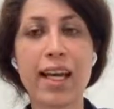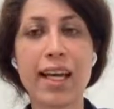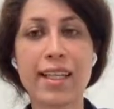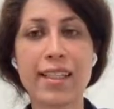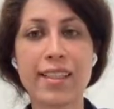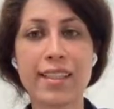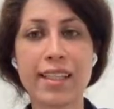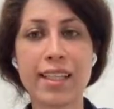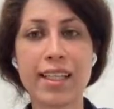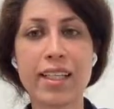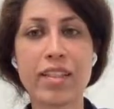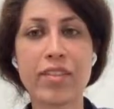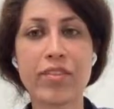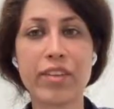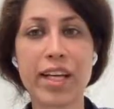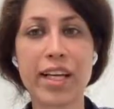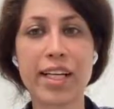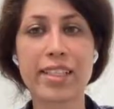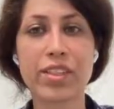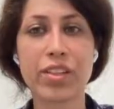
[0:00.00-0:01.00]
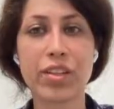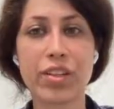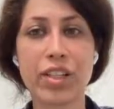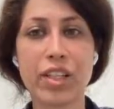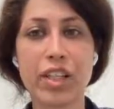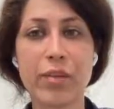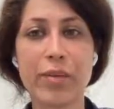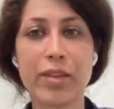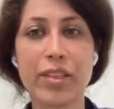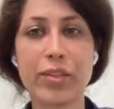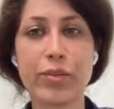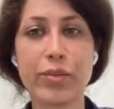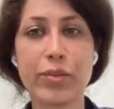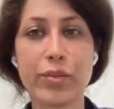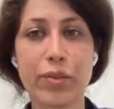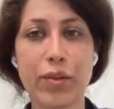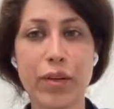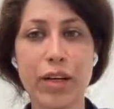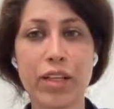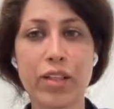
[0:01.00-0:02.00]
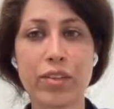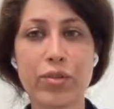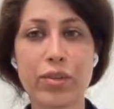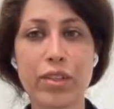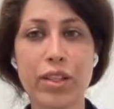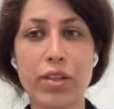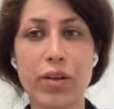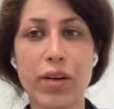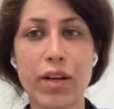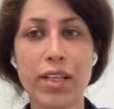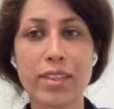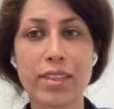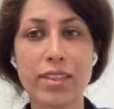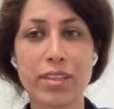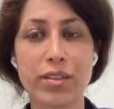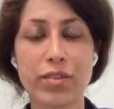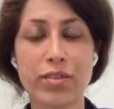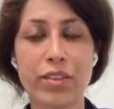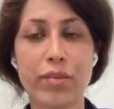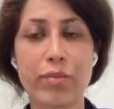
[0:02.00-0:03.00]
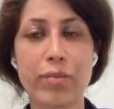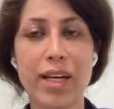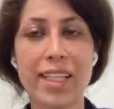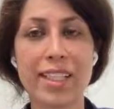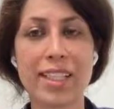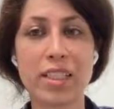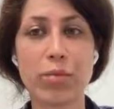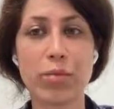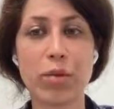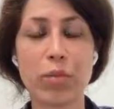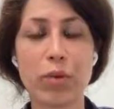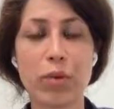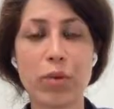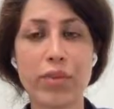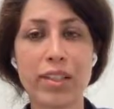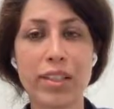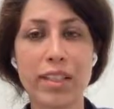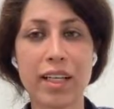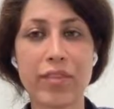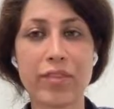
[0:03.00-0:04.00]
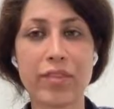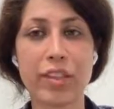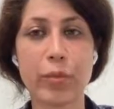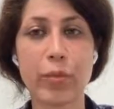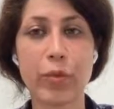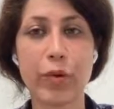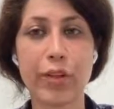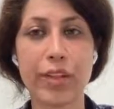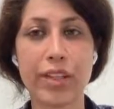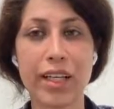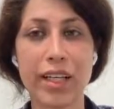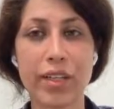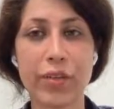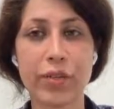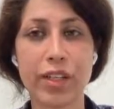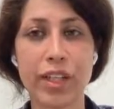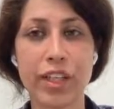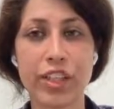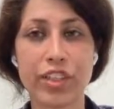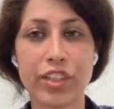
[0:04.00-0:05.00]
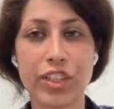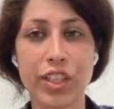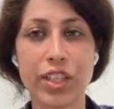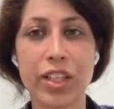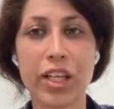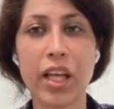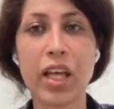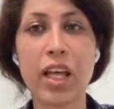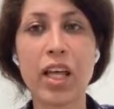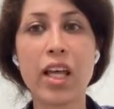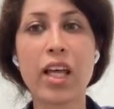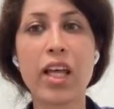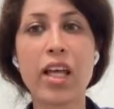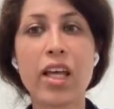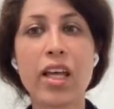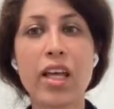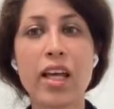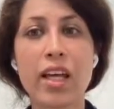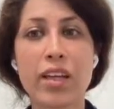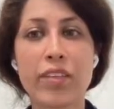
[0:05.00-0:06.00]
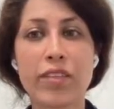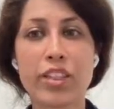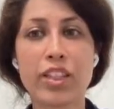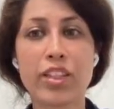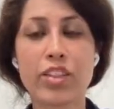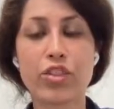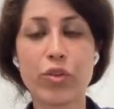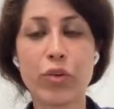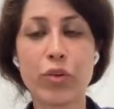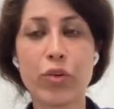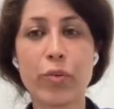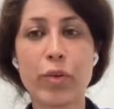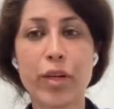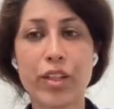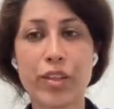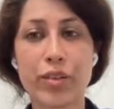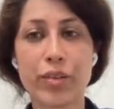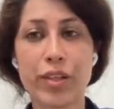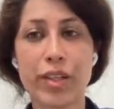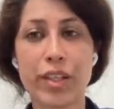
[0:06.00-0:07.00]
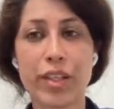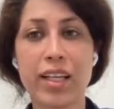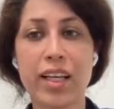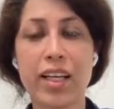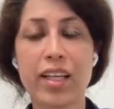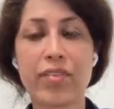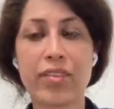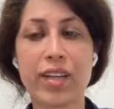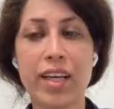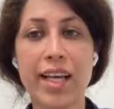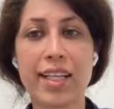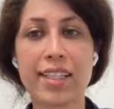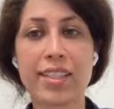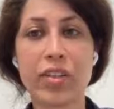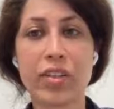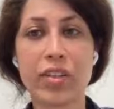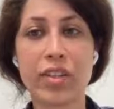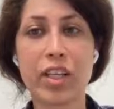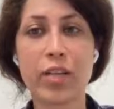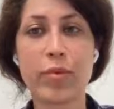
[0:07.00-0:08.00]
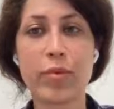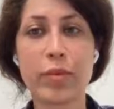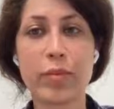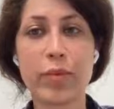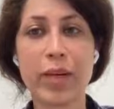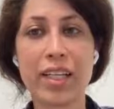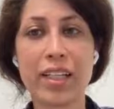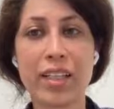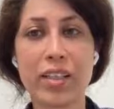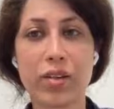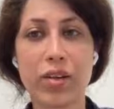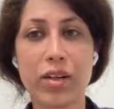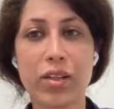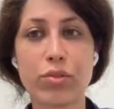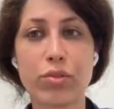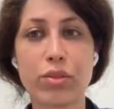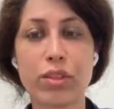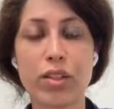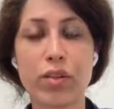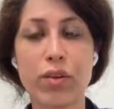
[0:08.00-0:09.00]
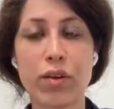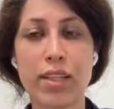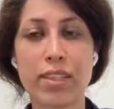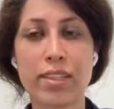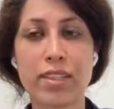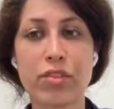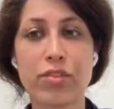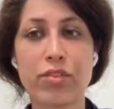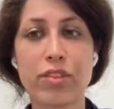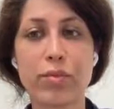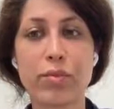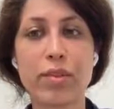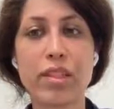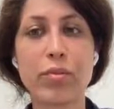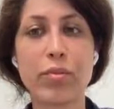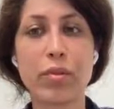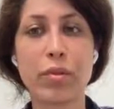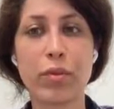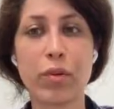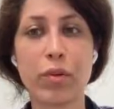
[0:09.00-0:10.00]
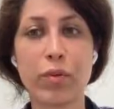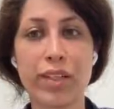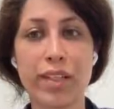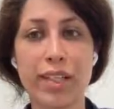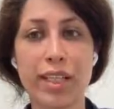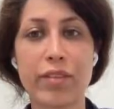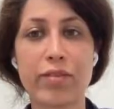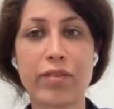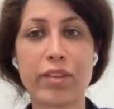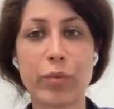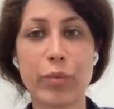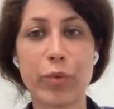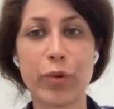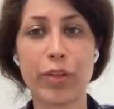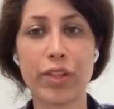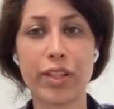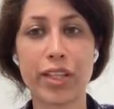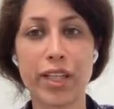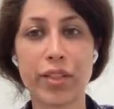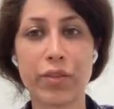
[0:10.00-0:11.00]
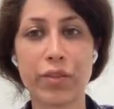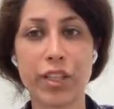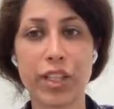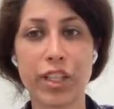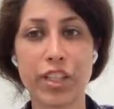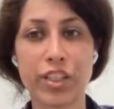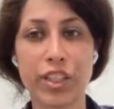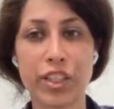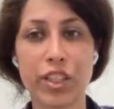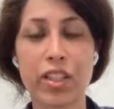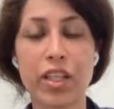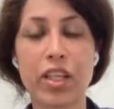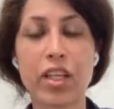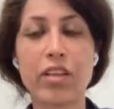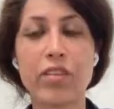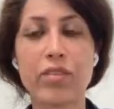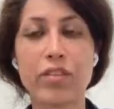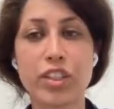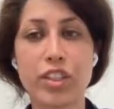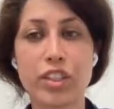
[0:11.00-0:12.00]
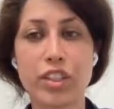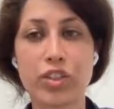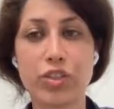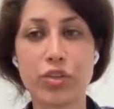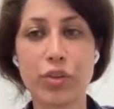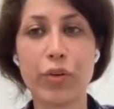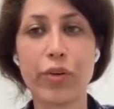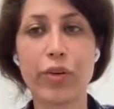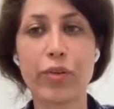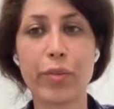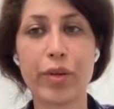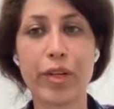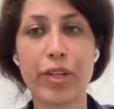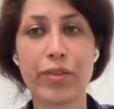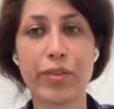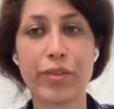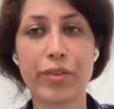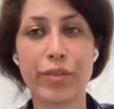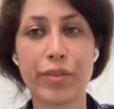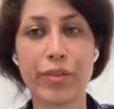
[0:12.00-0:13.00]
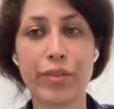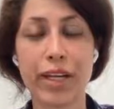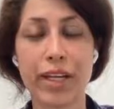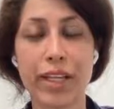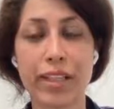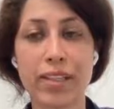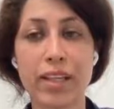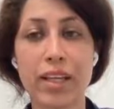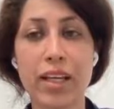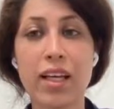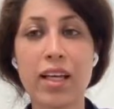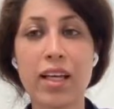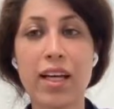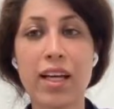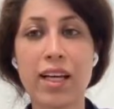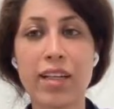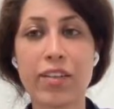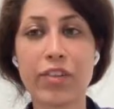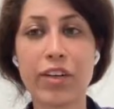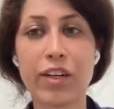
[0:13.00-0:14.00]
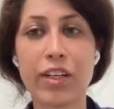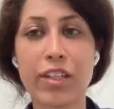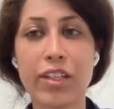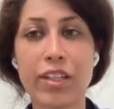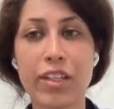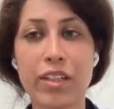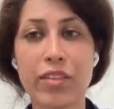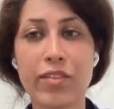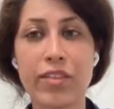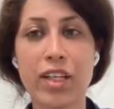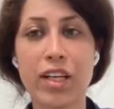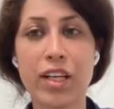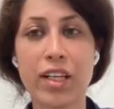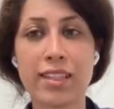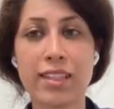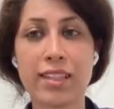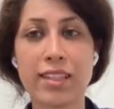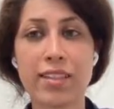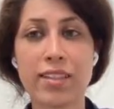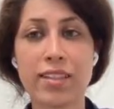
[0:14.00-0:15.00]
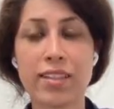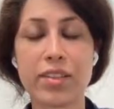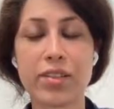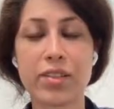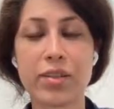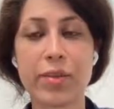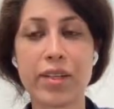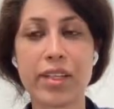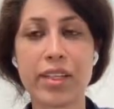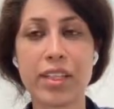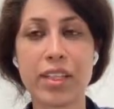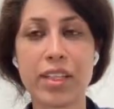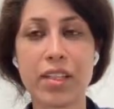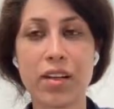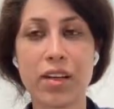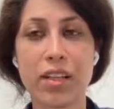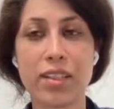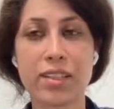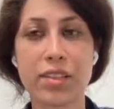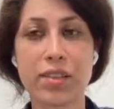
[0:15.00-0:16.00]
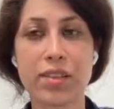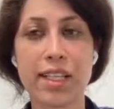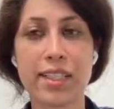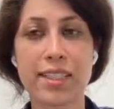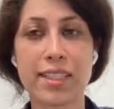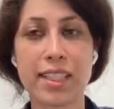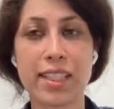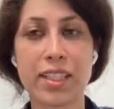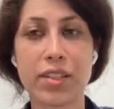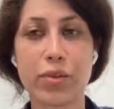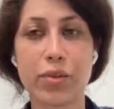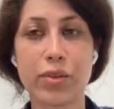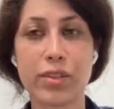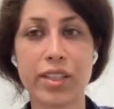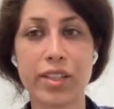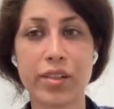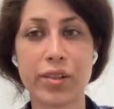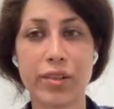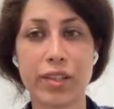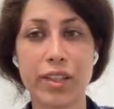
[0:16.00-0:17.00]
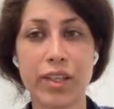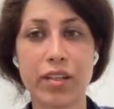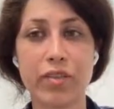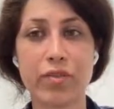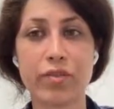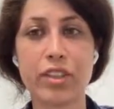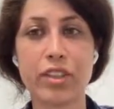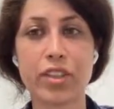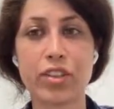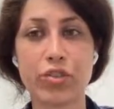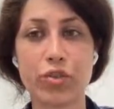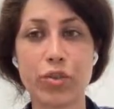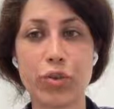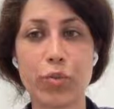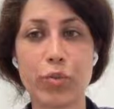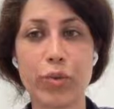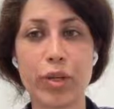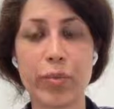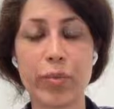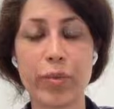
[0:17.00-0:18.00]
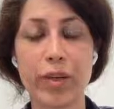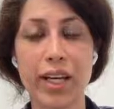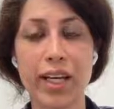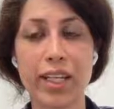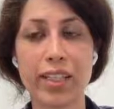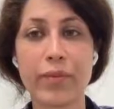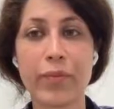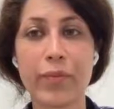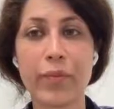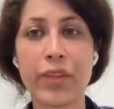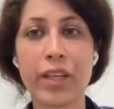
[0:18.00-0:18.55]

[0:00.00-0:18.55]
And then we assign label nuclei to the cluster with maximum overlap with the point annotation, which is shown by green. And we assign label background to the cluster with minimum overlap with the point annotation, which is shown by red. And finally, we consider the remaining cluster as an ignored area, which is shown by black.